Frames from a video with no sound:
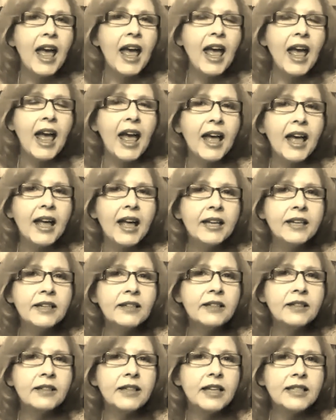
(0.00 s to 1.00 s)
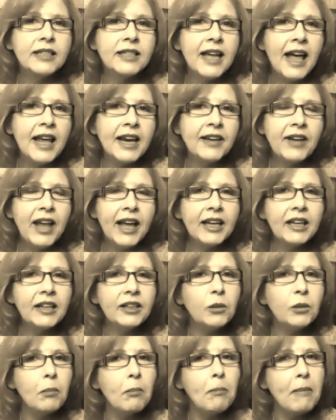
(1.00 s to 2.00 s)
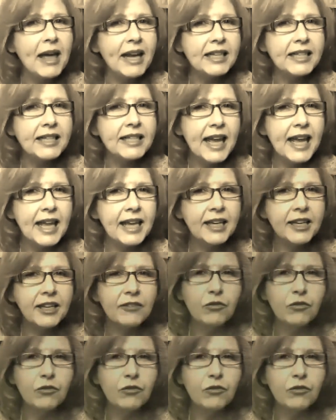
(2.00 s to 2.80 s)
And it's kind of like a little meditative